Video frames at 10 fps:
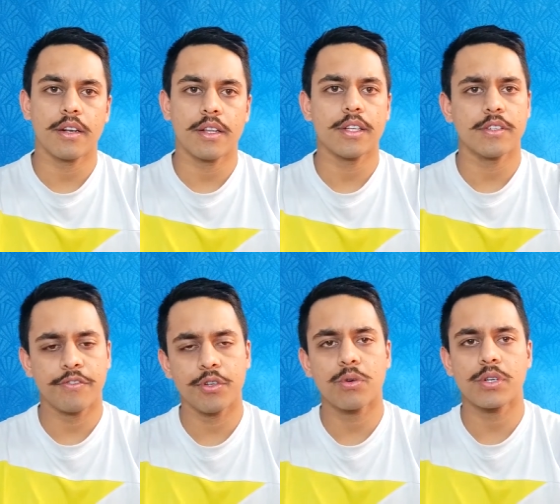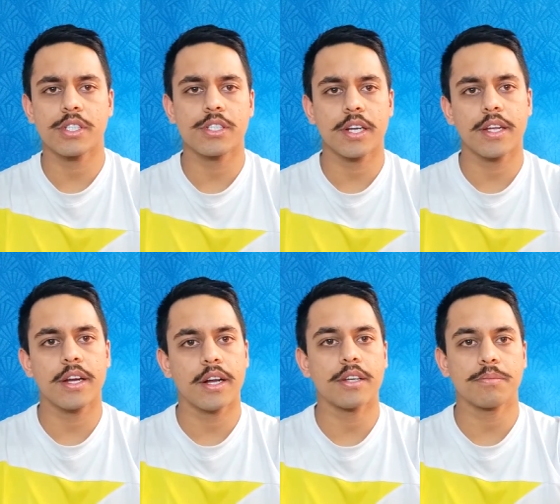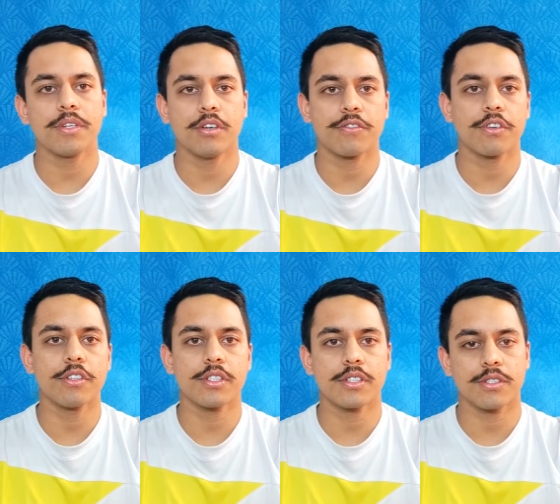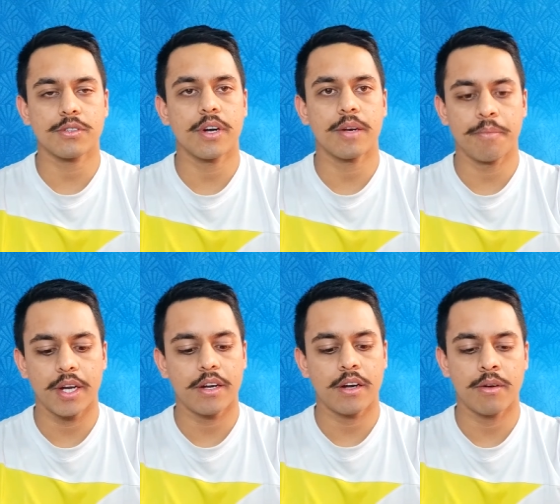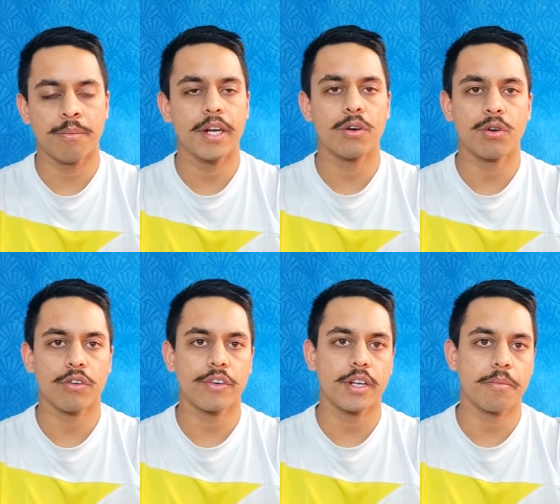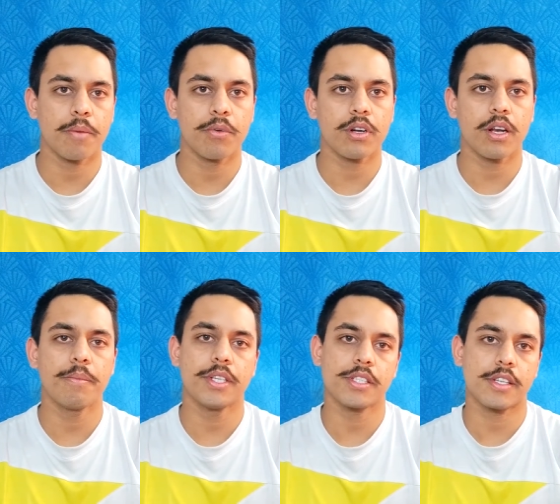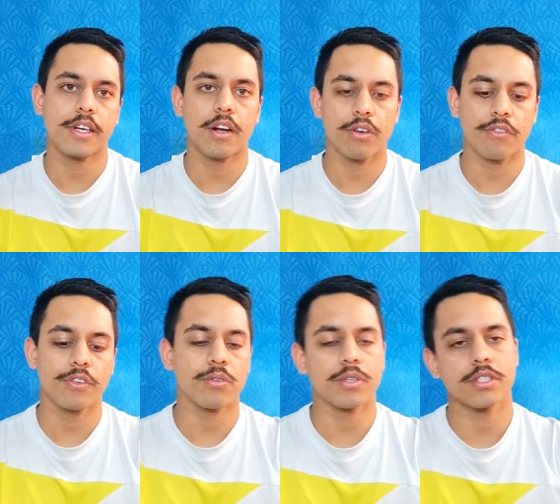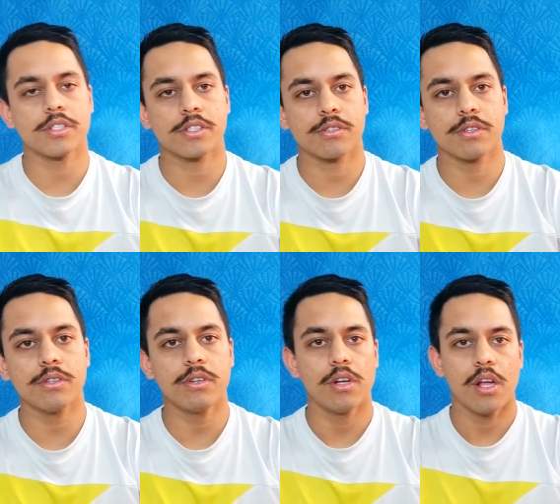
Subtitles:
There's a few questions that he had asked me, of course, so I had made a note of it in my book. Let me just read out a few questions to you.